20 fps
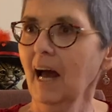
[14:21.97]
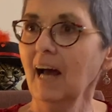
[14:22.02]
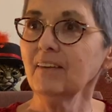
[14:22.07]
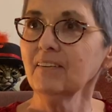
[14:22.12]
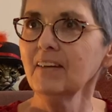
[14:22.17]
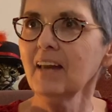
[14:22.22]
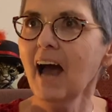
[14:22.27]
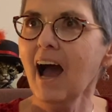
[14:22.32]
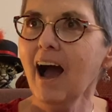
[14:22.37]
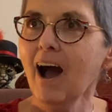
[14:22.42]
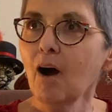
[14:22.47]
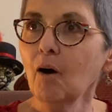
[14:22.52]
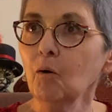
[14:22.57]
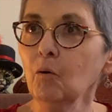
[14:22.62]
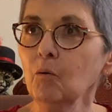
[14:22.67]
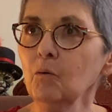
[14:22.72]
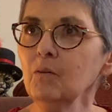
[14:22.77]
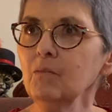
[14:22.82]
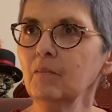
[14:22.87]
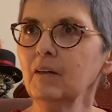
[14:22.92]
And now,
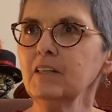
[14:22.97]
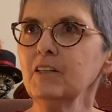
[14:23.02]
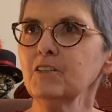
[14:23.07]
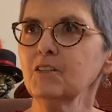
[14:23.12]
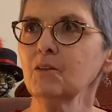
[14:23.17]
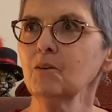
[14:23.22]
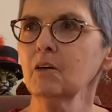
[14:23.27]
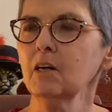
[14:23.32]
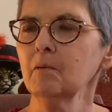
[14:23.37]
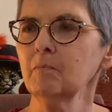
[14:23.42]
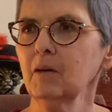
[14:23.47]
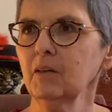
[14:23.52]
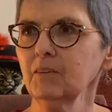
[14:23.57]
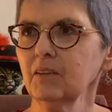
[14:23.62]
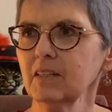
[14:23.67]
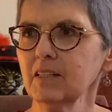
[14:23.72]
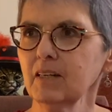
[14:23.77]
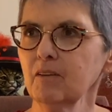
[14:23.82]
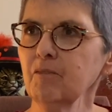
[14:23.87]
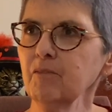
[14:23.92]
when you talk
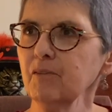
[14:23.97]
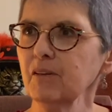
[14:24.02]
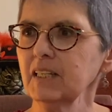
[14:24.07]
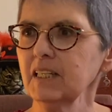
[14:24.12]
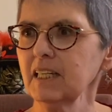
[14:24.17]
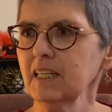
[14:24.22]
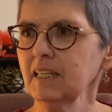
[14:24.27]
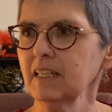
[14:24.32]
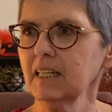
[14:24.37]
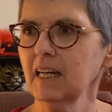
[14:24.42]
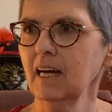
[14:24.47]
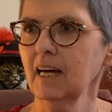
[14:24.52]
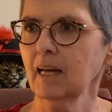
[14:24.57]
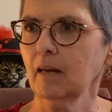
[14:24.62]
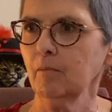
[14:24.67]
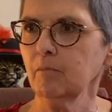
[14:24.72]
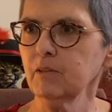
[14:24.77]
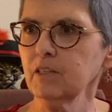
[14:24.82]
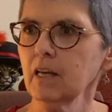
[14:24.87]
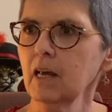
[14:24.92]
about the difference in
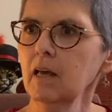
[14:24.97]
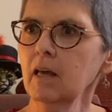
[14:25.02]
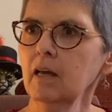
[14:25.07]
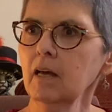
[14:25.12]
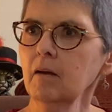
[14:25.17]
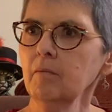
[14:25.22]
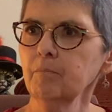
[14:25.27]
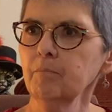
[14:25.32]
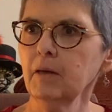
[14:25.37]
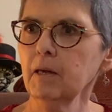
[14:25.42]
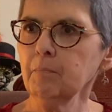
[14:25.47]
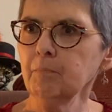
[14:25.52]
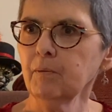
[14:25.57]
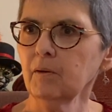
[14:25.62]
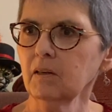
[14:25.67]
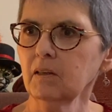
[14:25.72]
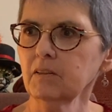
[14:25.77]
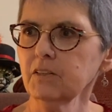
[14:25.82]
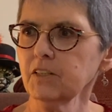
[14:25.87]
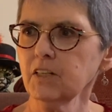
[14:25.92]
times,
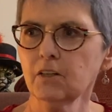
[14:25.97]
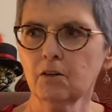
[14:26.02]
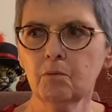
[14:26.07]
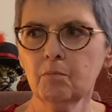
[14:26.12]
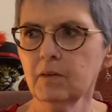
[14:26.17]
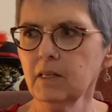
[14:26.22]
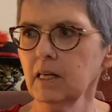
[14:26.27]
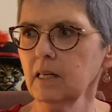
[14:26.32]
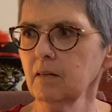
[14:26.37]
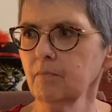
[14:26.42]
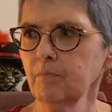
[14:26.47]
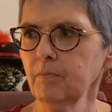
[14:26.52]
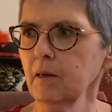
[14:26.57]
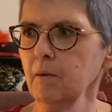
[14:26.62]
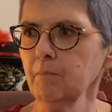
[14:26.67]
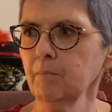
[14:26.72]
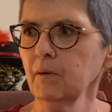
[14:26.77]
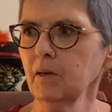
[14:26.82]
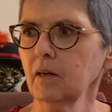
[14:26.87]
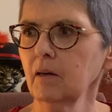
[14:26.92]
so many
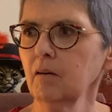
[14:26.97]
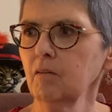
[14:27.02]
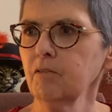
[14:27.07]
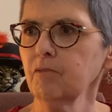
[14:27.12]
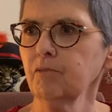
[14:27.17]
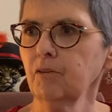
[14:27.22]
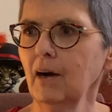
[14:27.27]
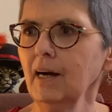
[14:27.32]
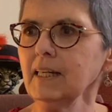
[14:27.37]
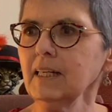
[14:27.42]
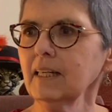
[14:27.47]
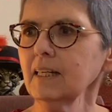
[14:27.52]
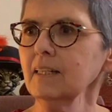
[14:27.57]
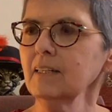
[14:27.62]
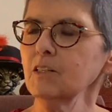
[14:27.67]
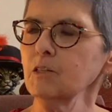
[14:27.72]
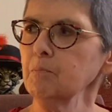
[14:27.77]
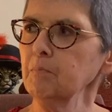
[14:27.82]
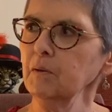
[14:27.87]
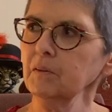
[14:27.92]
people are
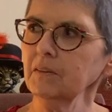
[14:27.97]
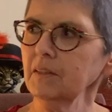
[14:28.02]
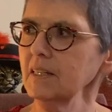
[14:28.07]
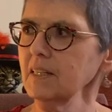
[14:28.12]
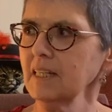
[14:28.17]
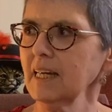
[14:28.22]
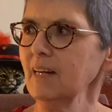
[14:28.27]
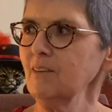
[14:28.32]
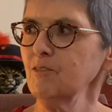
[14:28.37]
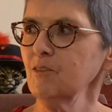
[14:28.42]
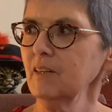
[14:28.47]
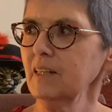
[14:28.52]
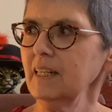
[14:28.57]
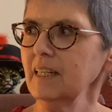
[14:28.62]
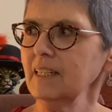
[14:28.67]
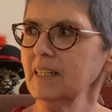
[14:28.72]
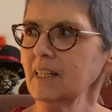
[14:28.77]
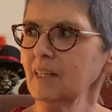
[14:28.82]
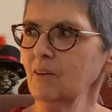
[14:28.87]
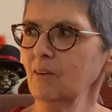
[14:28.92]
frightened to put the central
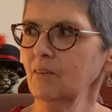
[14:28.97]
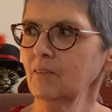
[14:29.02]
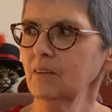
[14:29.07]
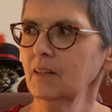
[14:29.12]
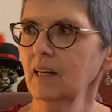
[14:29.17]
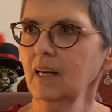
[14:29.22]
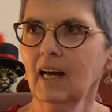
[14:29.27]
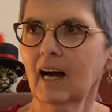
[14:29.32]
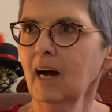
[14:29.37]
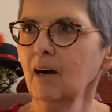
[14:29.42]
heating on.